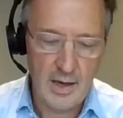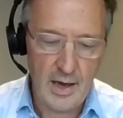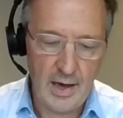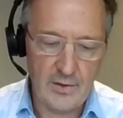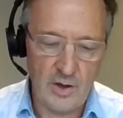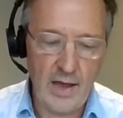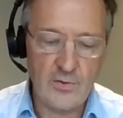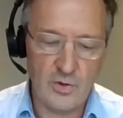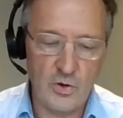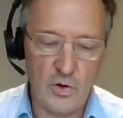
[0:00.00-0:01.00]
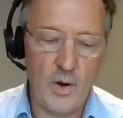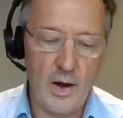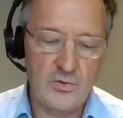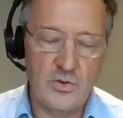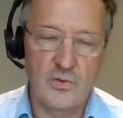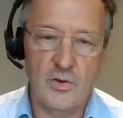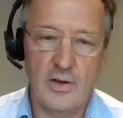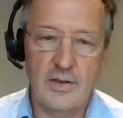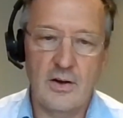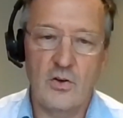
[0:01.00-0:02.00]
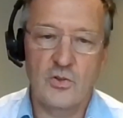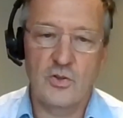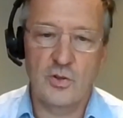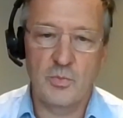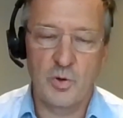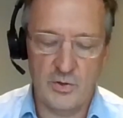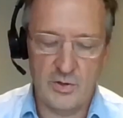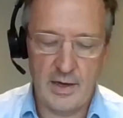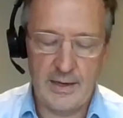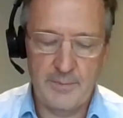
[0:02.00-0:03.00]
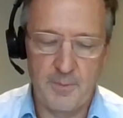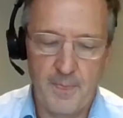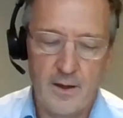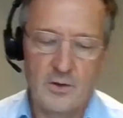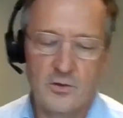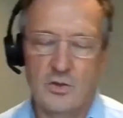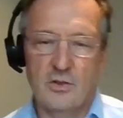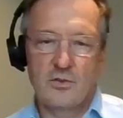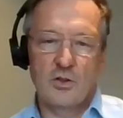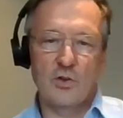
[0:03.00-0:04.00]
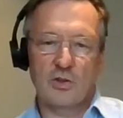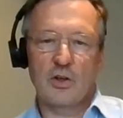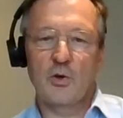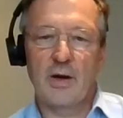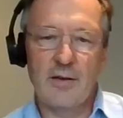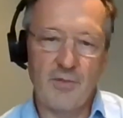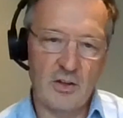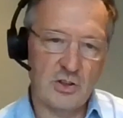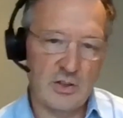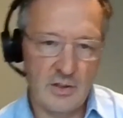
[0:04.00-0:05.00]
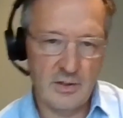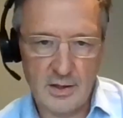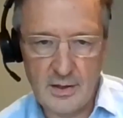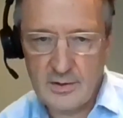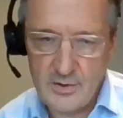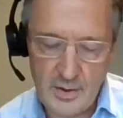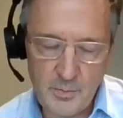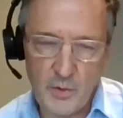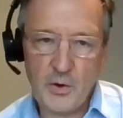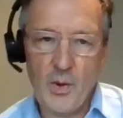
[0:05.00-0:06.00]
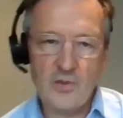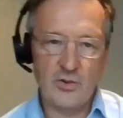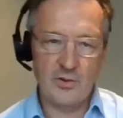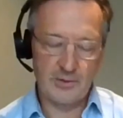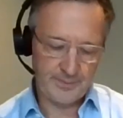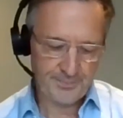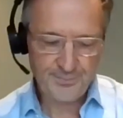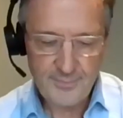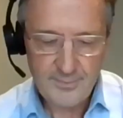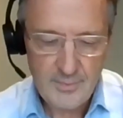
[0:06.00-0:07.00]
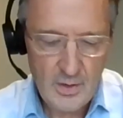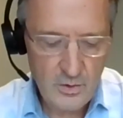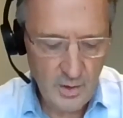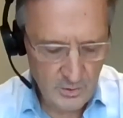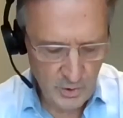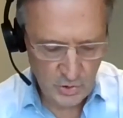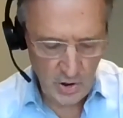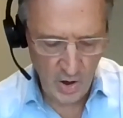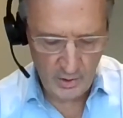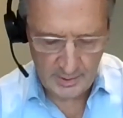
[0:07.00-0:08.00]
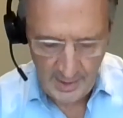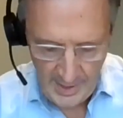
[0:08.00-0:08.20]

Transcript: to answer your questions. So I'd encourage you to put, to use the Q&A function and to input the questions. So John,